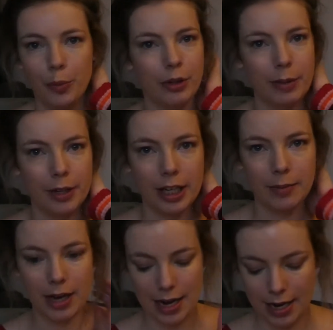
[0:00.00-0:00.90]
premium,
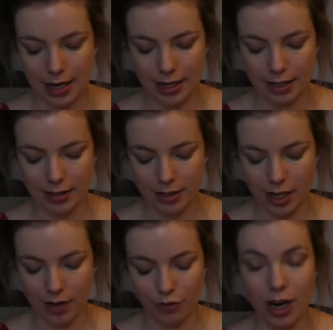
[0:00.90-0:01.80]
and I
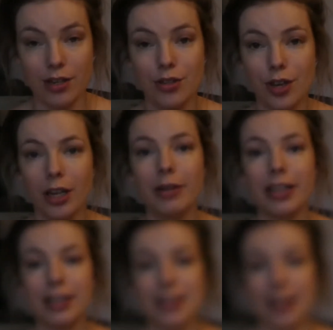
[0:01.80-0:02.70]
have tried so many
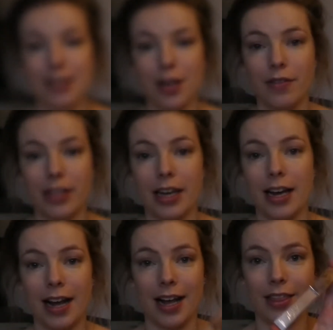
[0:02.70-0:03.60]
concealers over the year
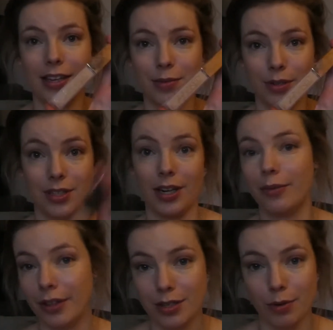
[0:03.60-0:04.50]
and this one's the only
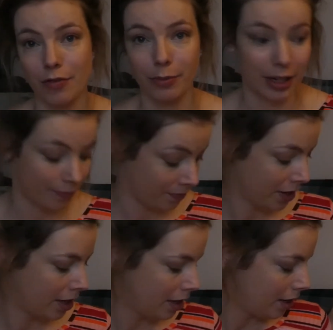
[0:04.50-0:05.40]
one that's worked for me.
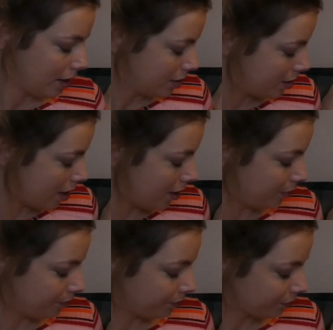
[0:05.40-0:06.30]
So
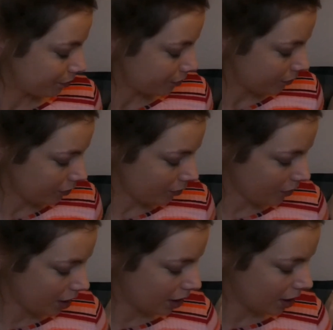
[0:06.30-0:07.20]

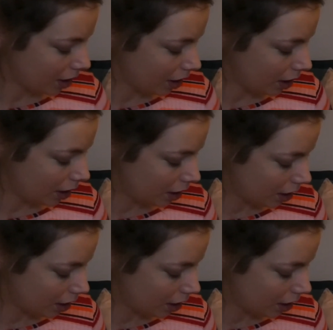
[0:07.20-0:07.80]
the